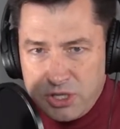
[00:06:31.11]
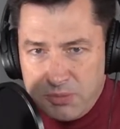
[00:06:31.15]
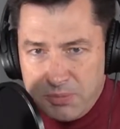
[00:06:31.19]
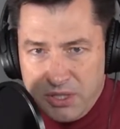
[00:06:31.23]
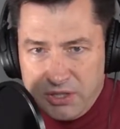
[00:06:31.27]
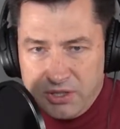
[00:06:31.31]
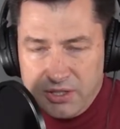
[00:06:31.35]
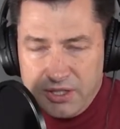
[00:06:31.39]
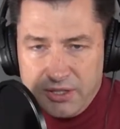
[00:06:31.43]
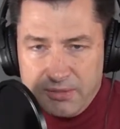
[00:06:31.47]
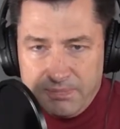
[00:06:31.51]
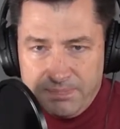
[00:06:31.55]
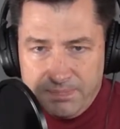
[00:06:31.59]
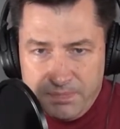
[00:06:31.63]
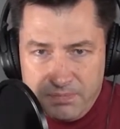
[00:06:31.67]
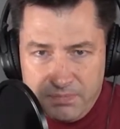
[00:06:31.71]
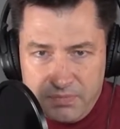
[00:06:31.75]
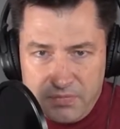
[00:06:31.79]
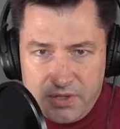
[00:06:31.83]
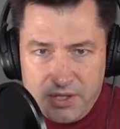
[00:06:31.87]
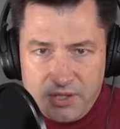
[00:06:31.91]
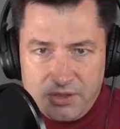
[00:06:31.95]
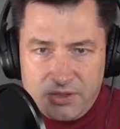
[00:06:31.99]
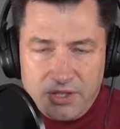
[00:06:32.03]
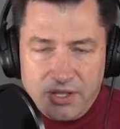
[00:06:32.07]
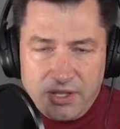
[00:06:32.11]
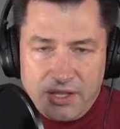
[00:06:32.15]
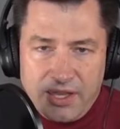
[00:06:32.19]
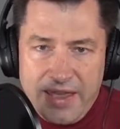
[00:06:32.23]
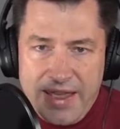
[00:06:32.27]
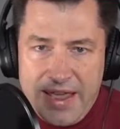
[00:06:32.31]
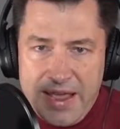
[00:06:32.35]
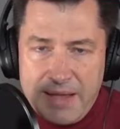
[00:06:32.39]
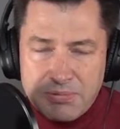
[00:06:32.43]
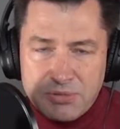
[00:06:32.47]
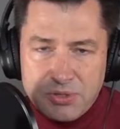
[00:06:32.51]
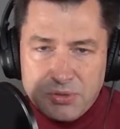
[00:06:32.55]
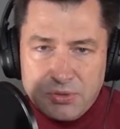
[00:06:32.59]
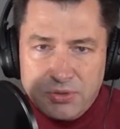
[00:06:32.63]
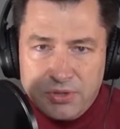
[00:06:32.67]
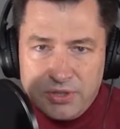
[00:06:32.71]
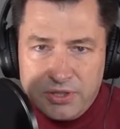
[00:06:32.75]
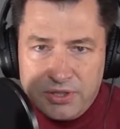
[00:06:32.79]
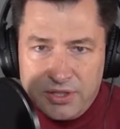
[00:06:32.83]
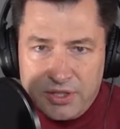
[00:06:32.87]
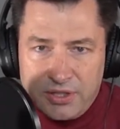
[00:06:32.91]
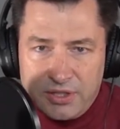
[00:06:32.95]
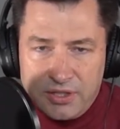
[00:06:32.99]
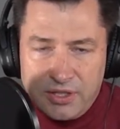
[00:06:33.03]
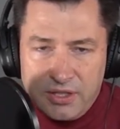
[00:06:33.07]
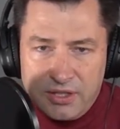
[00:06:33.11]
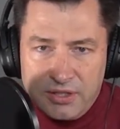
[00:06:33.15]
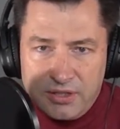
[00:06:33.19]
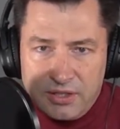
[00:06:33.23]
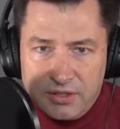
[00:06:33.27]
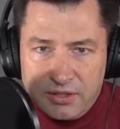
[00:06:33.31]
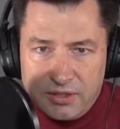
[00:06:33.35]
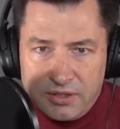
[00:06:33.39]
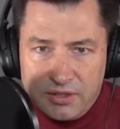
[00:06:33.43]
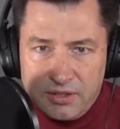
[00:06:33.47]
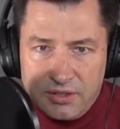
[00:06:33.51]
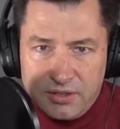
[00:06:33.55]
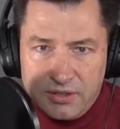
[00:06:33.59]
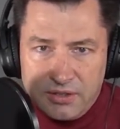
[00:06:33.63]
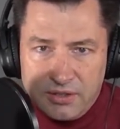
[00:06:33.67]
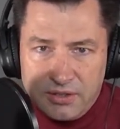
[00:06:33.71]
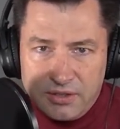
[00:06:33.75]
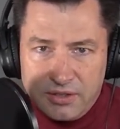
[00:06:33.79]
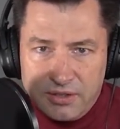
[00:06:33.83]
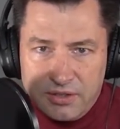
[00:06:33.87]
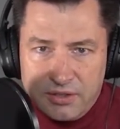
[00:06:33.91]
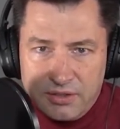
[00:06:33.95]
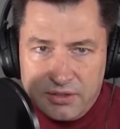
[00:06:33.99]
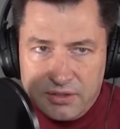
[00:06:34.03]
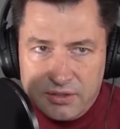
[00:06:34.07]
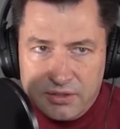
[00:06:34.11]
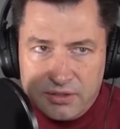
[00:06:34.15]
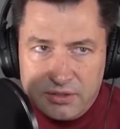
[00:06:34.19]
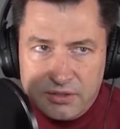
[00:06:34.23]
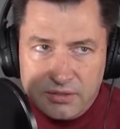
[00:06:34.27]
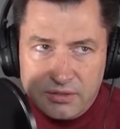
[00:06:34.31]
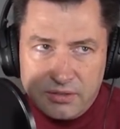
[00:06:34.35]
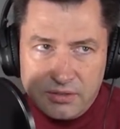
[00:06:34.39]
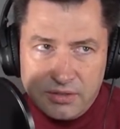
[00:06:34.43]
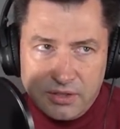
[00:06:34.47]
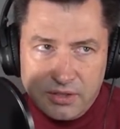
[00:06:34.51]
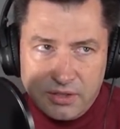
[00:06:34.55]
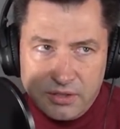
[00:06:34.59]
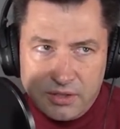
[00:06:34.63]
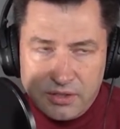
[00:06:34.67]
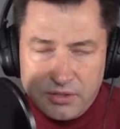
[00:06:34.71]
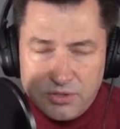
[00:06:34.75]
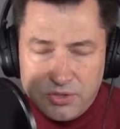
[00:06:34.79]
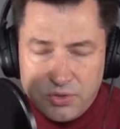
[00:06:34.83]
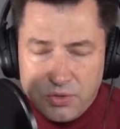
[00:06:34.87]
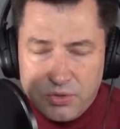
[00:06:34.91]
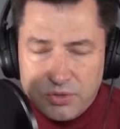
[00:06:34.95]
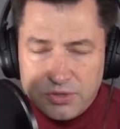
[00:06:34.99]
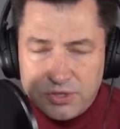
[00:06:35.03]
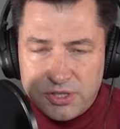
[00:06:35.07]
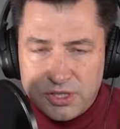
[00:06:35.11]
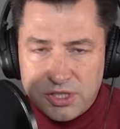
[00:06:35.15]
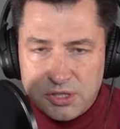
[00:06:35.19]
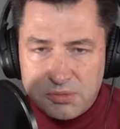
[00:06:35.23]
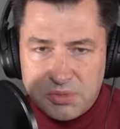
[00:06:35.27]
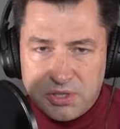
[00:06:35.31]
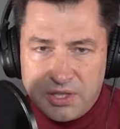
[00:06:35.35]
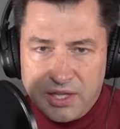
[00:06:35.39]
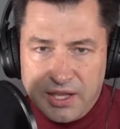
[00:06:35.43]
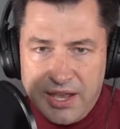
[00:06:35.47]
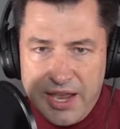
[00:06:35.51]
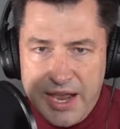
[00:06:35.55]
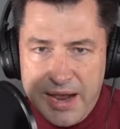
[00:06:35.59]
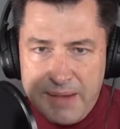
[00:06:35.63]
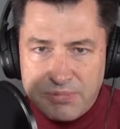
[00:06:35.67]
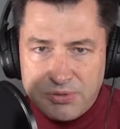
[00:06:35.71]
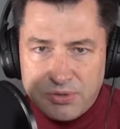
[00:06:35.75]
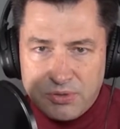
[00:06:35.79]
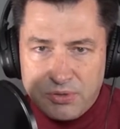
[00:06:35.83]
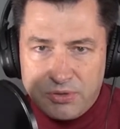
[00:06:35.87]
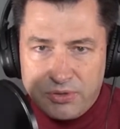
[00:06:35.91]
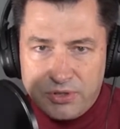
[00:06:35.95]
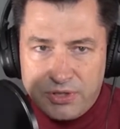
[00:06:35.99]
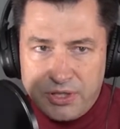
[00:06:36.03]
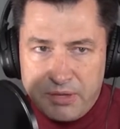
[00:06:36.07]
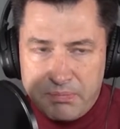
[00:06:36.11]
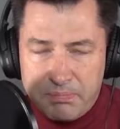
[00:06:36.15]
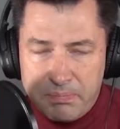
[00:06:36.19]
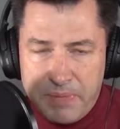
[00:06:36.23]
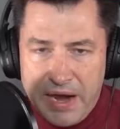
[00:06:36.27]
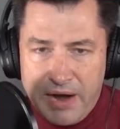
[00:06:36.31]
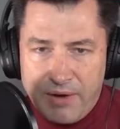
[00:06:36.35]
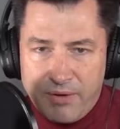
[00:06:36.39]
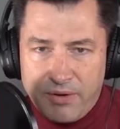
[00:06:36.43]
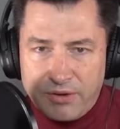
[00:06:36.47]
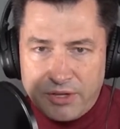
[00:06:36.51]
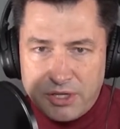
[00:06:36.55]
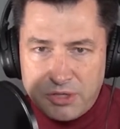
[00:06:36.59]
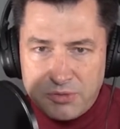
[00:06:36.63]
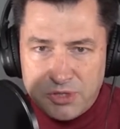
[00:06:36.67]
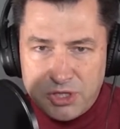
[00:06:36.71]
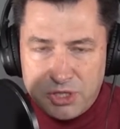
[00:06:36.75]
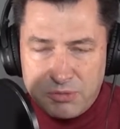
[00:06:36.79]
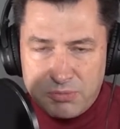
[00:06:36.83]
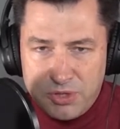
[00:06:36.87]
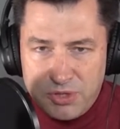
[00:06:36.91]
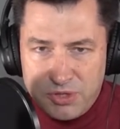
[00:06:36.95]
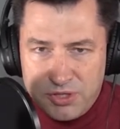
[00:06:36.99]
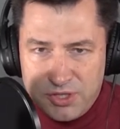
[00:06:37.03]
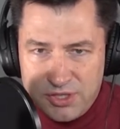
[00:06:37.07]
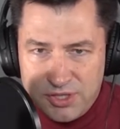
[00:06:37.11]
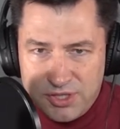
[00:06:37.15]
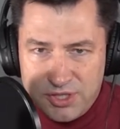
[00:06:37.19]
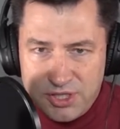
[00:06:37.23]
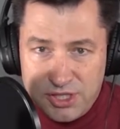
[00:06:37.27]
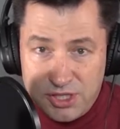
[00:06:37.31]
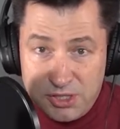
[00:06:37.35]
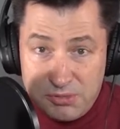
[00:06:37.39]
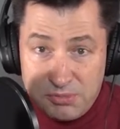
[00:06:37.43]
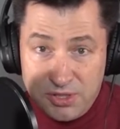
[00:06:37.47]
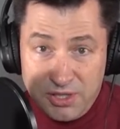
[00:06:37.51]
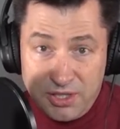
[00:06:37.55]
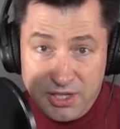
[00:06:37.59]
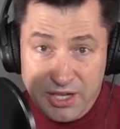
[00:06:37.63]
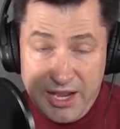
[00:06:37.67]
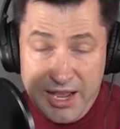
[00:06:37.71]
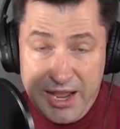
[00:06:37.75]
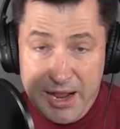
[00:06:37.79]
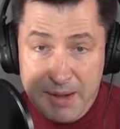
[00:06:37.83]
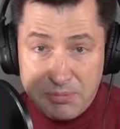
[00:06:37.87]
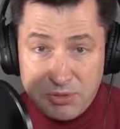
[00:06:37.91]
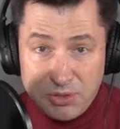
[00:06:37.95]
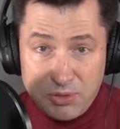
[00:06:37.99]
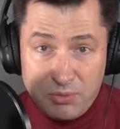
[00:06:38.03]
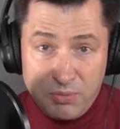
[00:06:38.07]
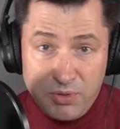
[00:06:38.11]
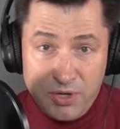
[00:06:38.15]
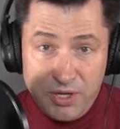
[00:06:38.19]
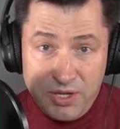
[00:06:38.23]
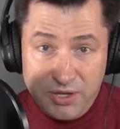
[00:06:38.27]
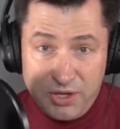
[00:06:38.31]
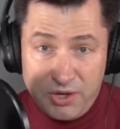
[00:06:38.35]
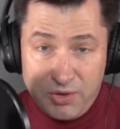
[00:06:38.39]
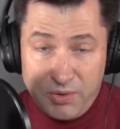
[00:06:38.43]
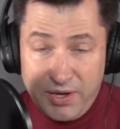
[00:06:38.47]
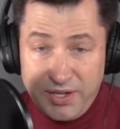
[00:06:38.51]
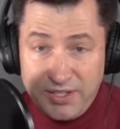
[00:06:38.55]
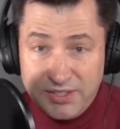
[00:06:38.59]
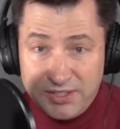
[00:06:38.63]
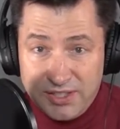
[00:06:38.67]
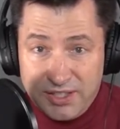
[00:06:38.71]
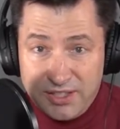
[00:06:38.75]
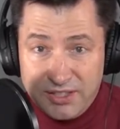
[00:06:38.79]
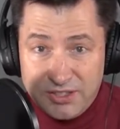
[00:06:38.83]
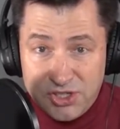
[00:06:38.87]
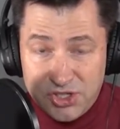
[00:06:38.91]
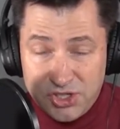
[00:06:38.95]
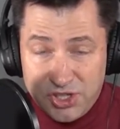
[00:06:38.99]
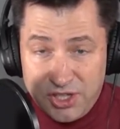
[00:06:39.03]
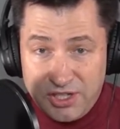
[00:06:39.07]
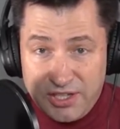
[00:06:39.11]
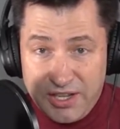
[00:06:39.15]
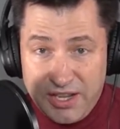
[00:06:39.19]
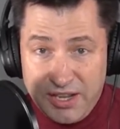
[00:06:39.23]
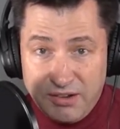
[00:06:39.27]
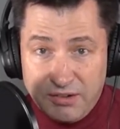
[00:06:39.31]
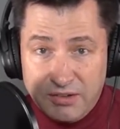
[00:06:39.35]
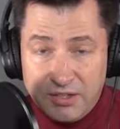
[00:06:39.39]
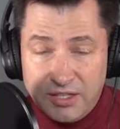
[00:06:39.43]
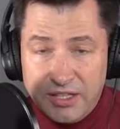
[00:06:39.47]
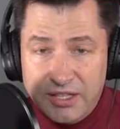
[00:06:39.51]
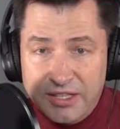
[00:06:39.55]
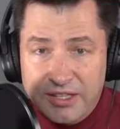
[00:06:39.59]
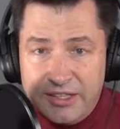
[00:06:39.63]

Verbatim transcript: But the capsule and the control systems in the capsule and the power distribution systems in the capsule went crazy and shut down.